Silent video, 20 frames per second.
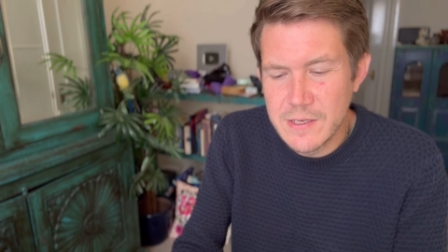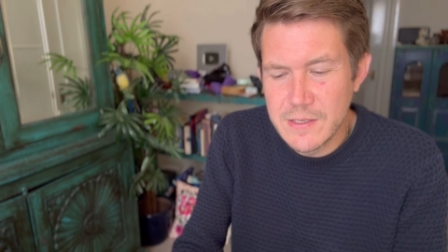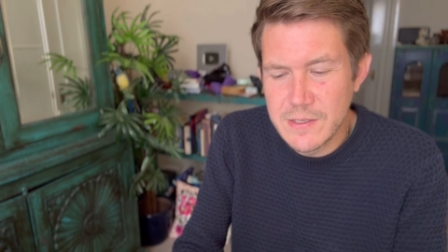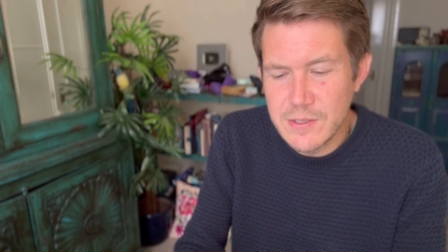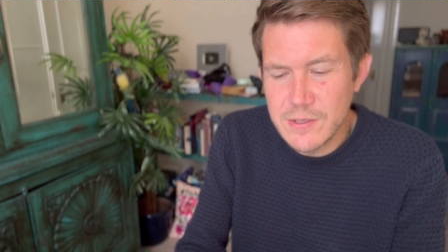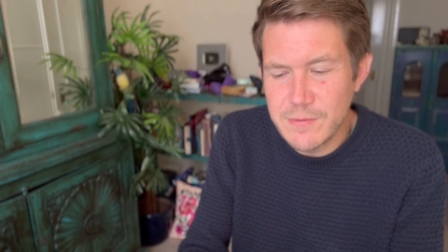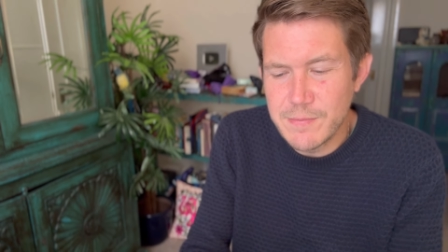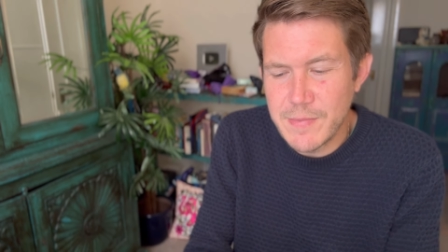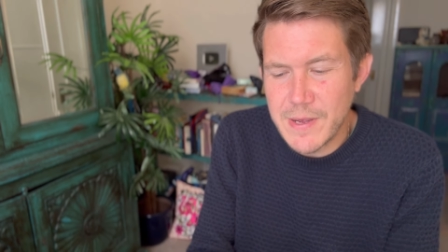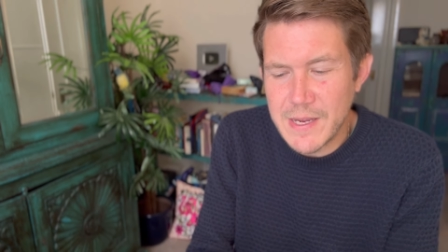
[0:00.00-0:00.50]

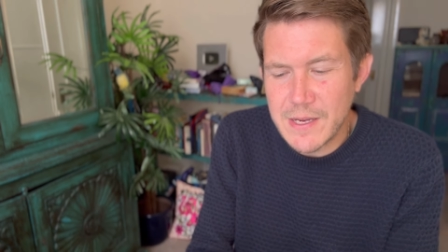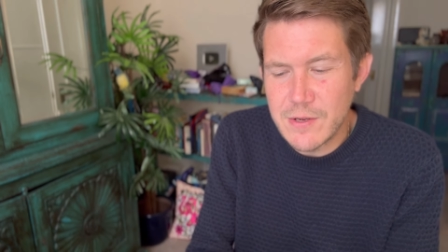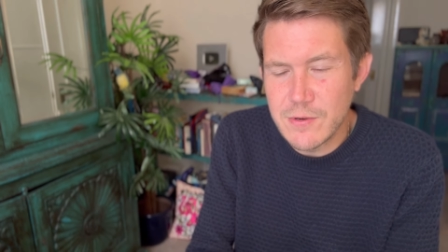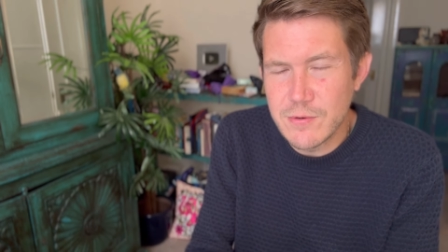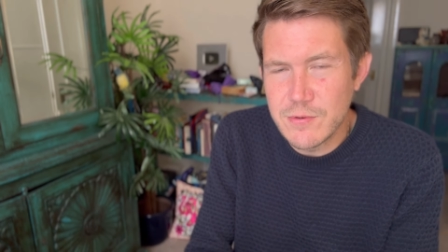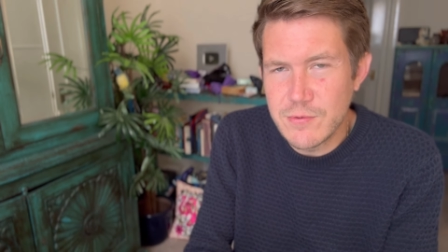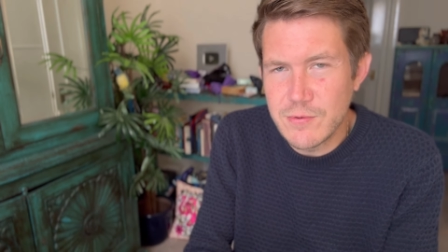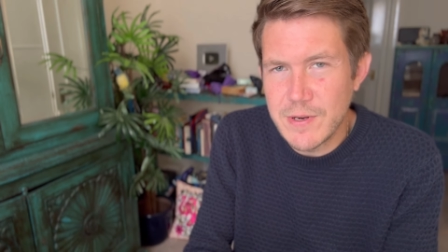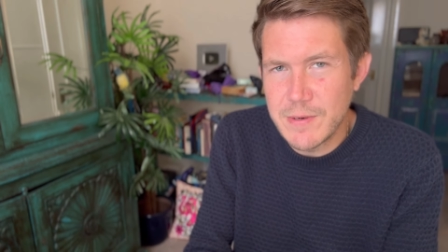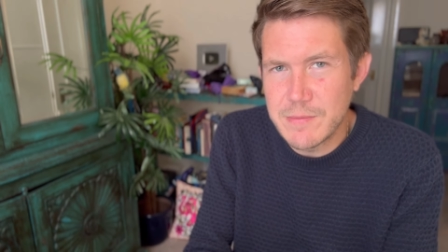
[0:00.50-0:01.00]
to make your
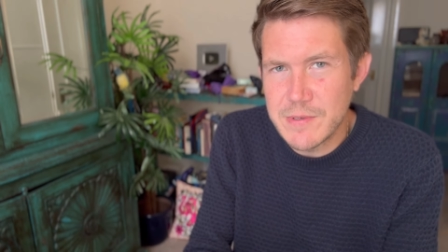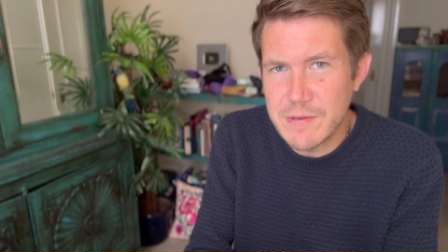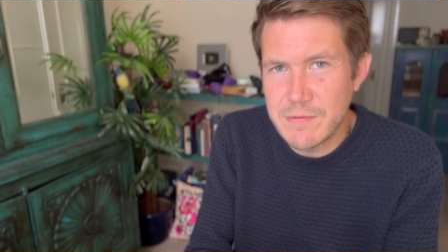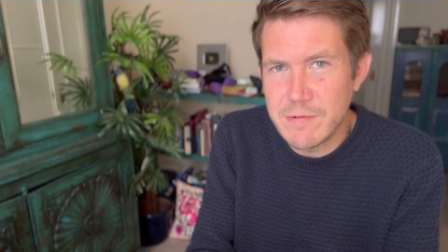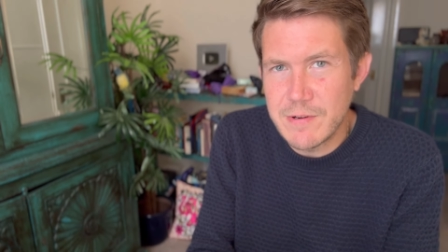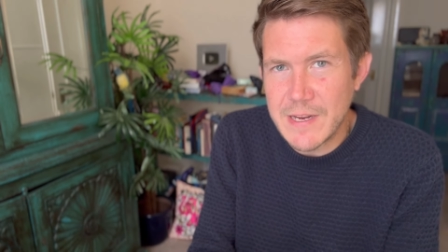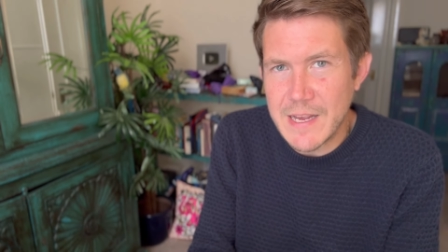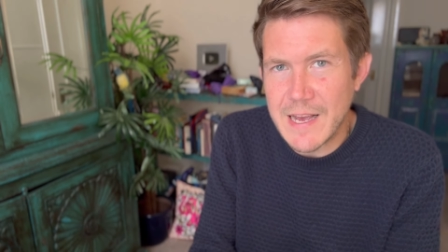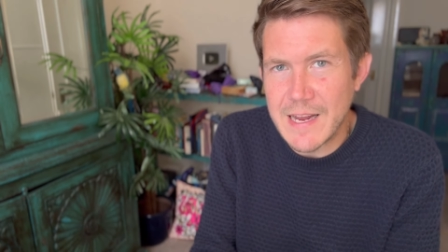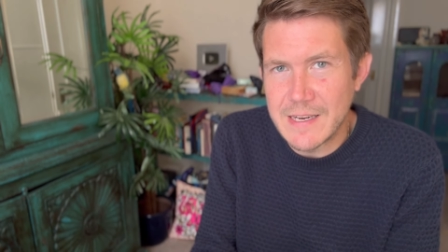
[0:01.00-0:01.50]
dreams a
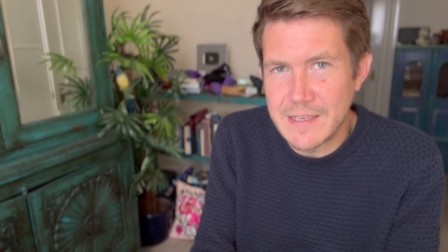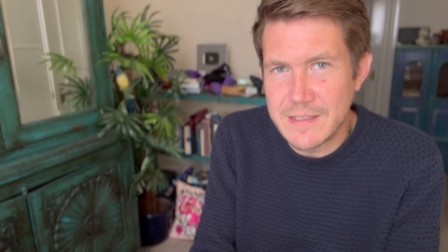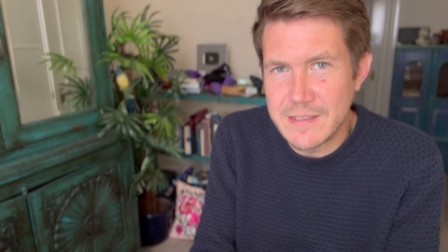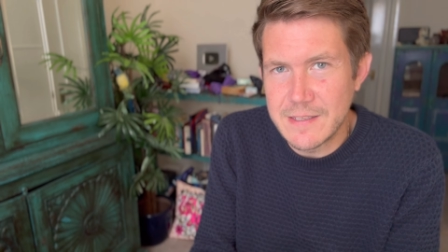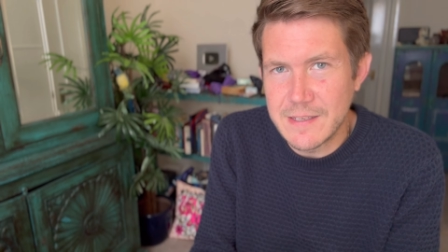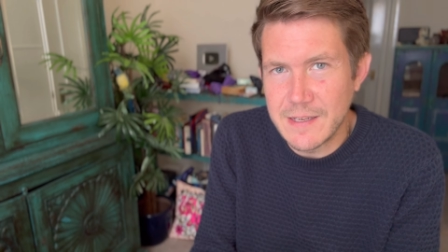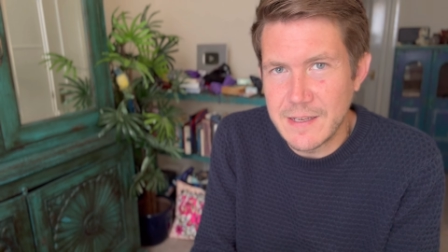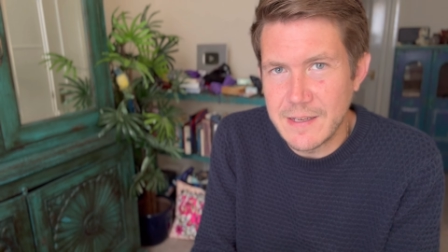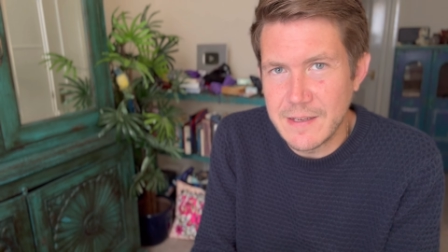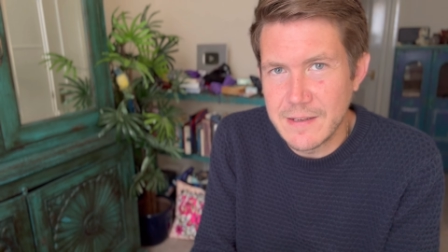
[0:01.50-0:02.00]

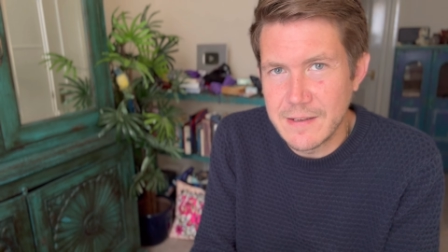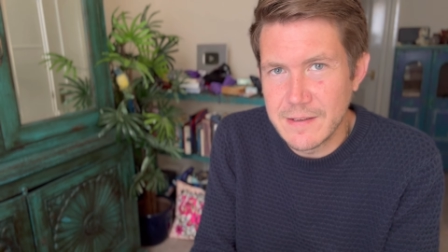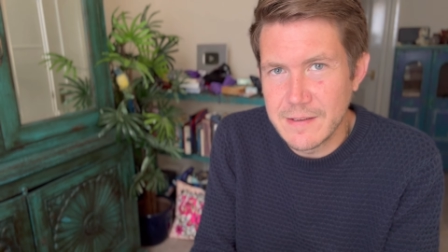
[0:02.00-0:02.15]
reality.